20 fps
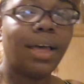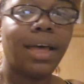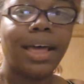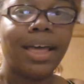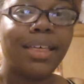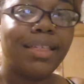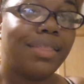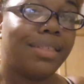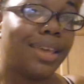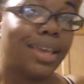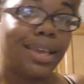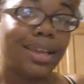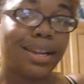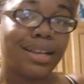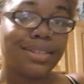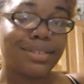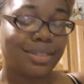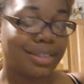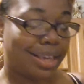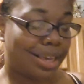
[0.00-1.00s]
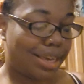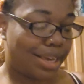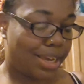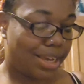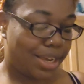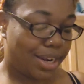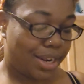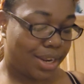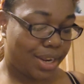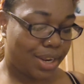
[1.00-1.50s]
And then I
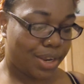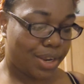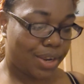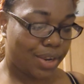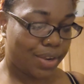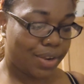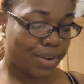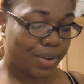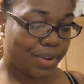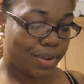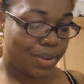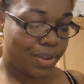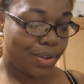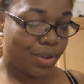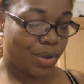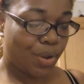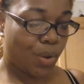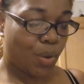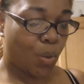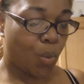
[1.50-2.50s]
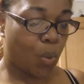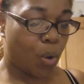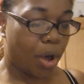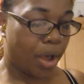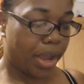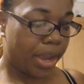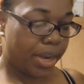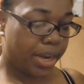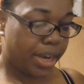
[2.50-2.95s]
said, why